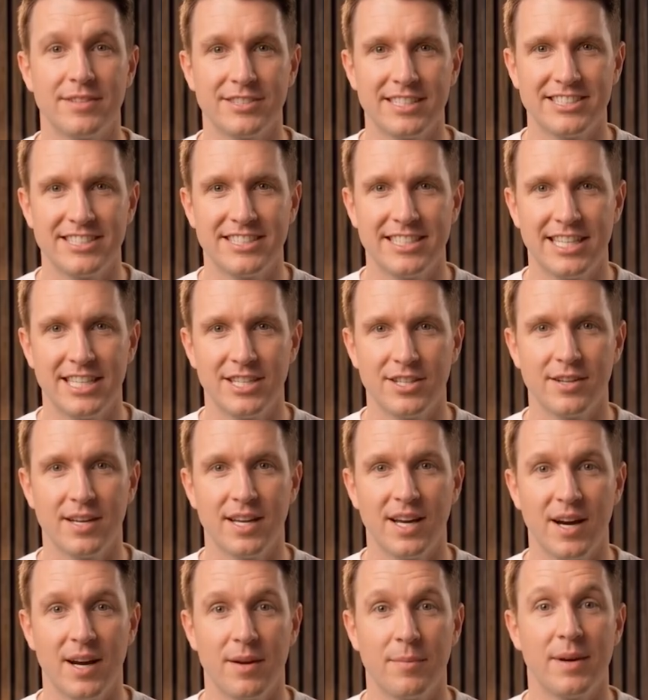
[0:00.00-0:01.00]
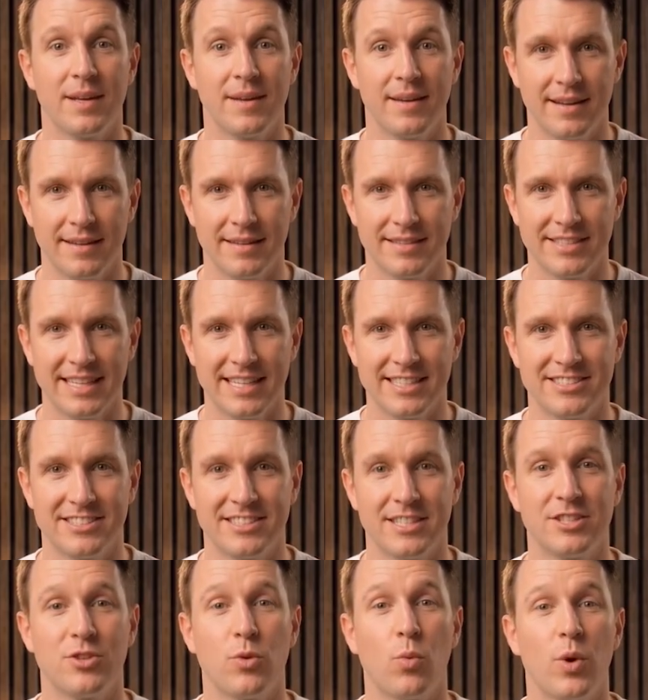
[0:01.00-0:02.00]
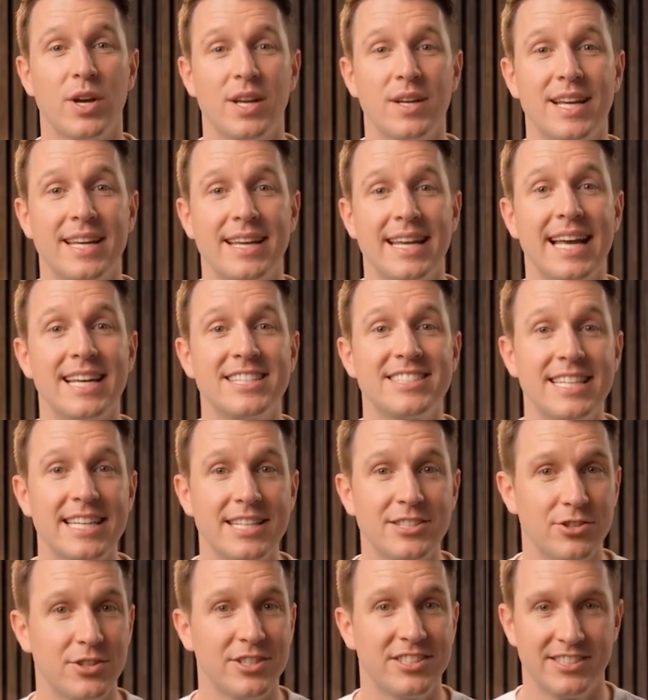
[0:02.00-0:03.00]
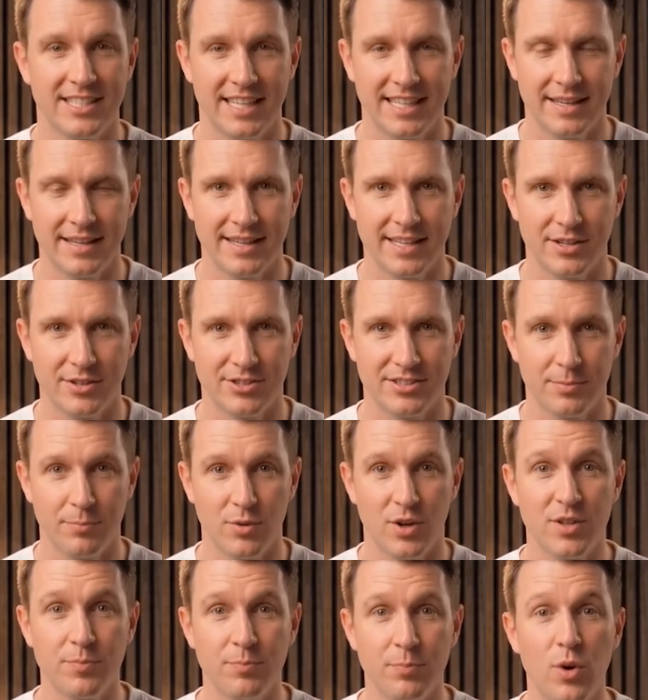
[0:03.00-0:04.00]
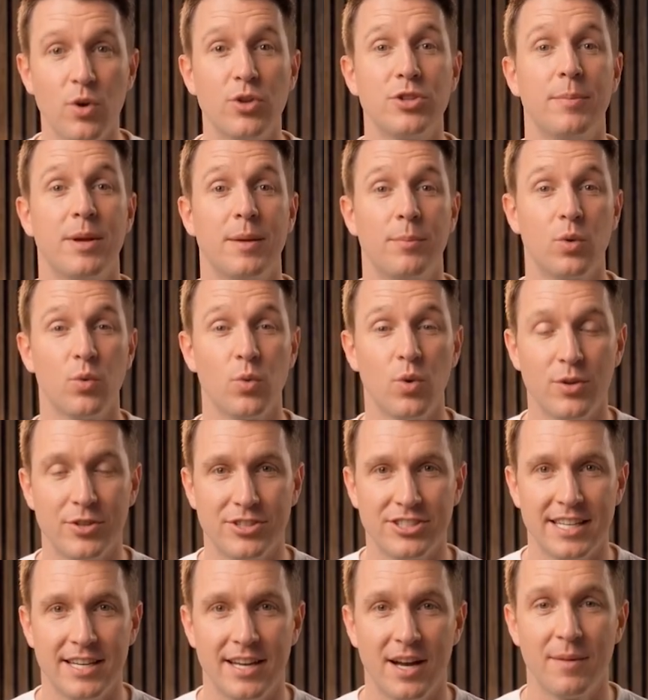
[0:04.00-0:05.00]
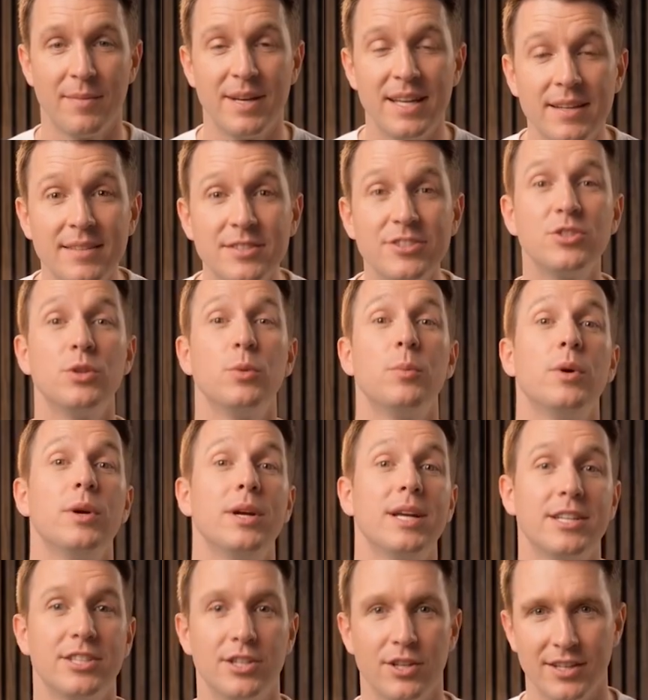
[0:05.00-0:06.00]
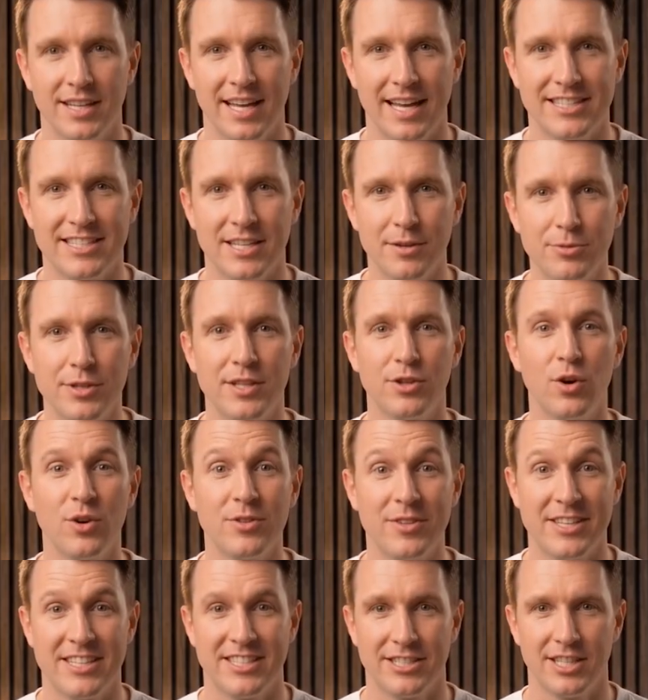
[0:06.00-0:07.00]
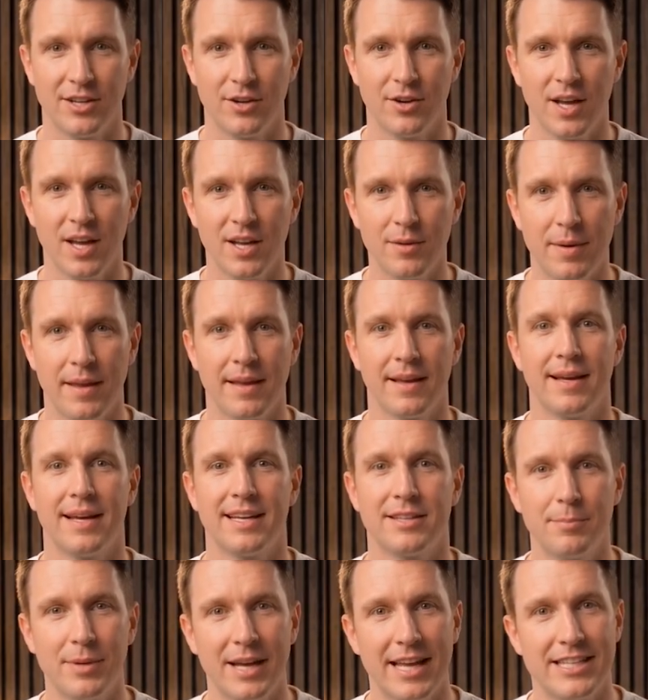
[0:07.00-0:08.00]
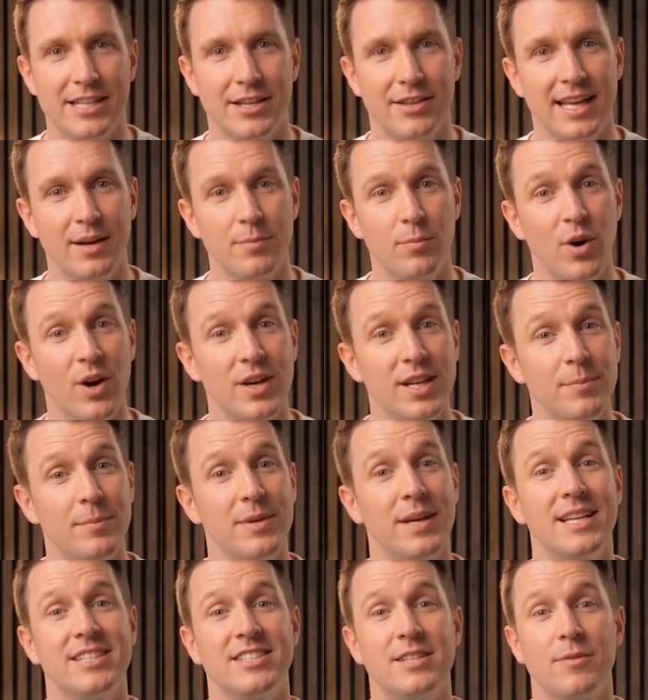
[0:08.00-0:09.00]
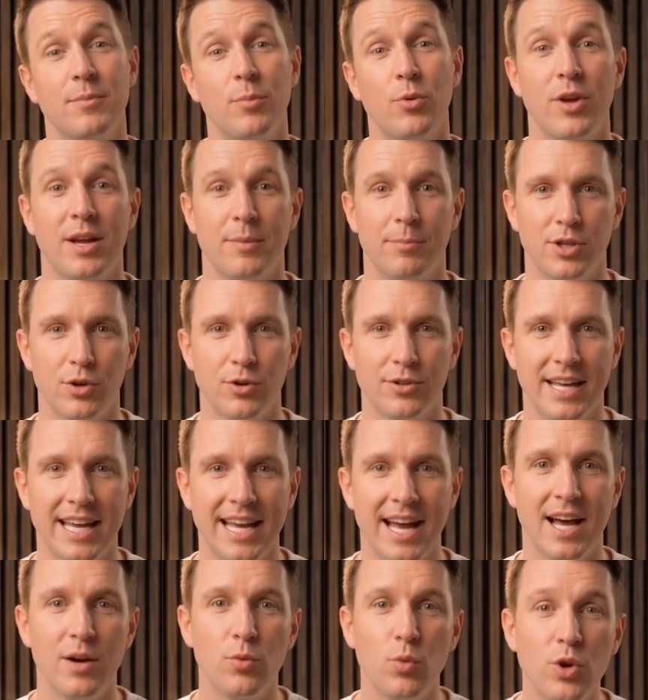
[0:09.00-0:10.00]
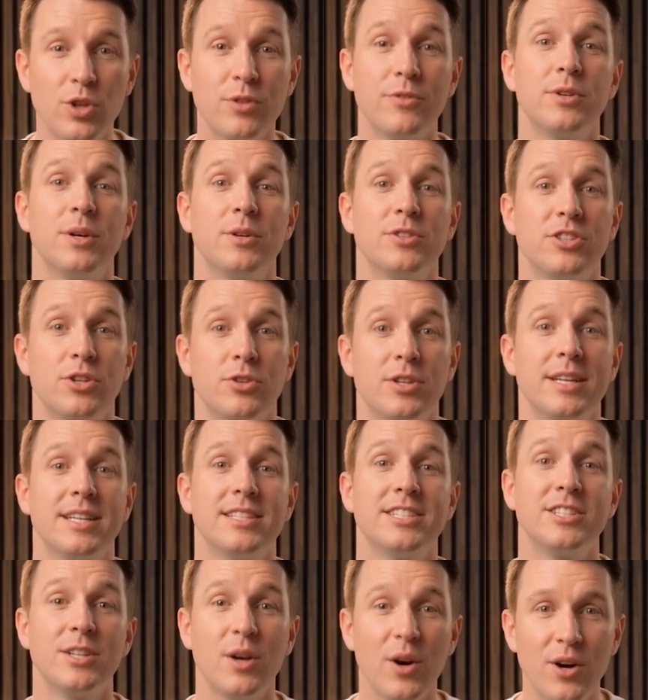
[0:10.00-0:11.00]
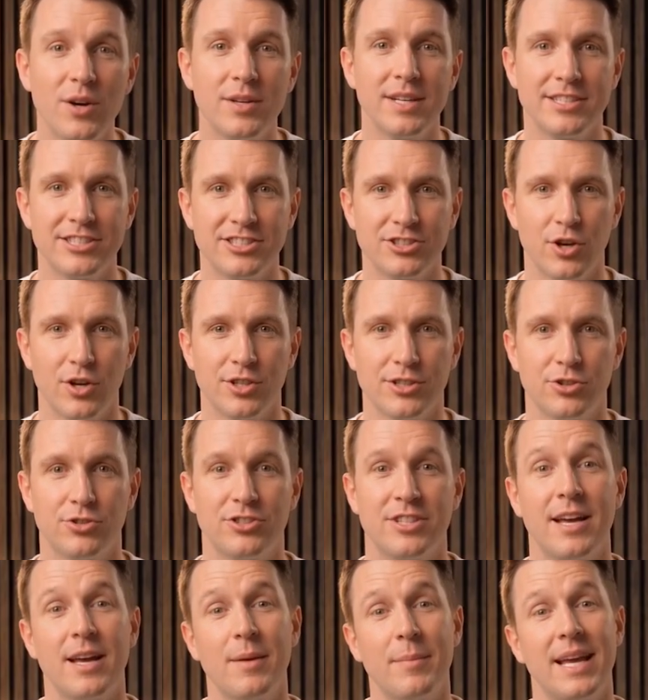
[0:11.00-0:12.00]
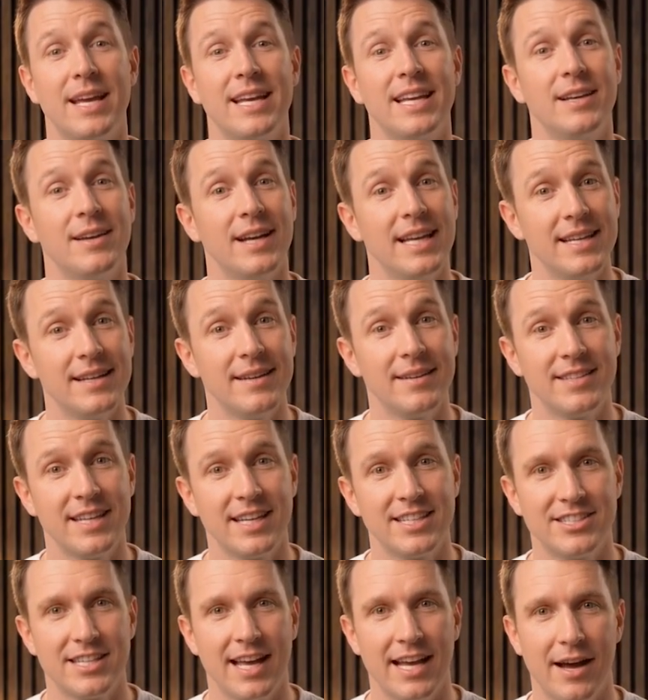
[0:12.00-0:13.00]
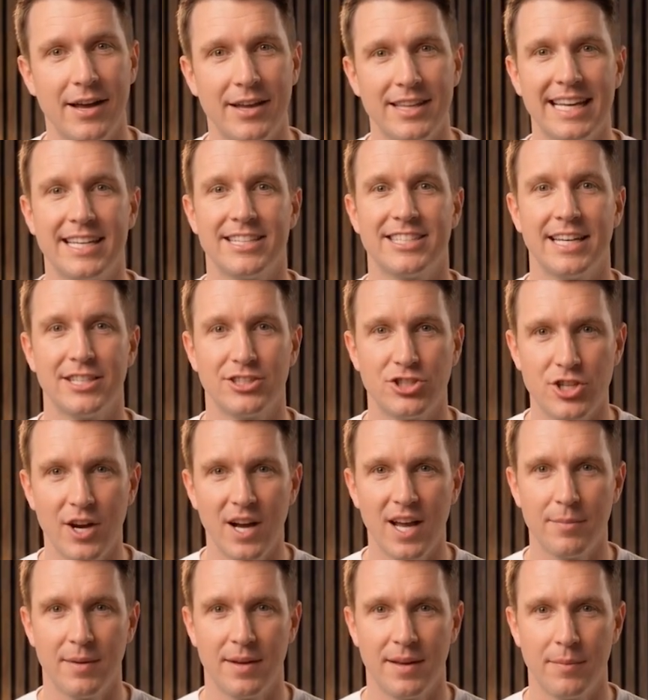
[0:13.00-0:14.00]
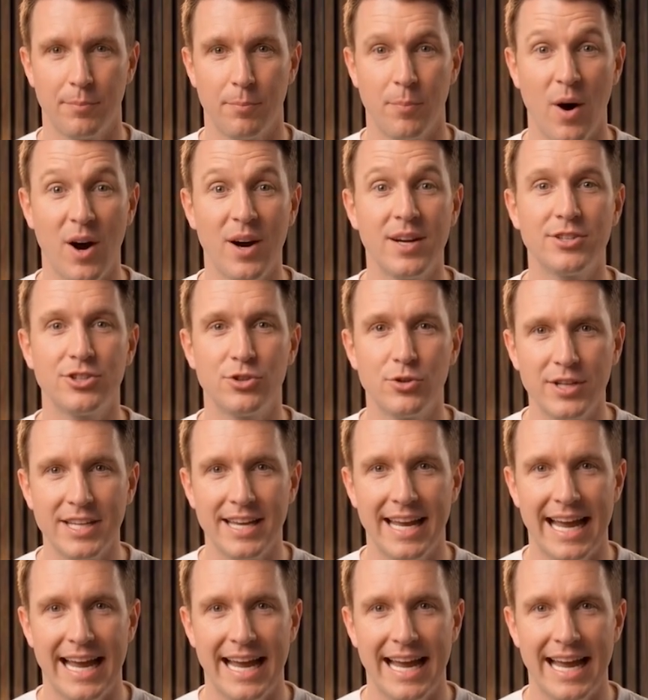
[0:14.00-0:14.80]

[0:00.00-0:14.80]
The Skill Hub. This is where it gets interesting. Here's the part most people won't see coming. Super Intern has something called the Skill Hub. It's basically a marketplace of pre-built AI workflows you can install and start using immediately. Things like a LinkedIn job, monitoring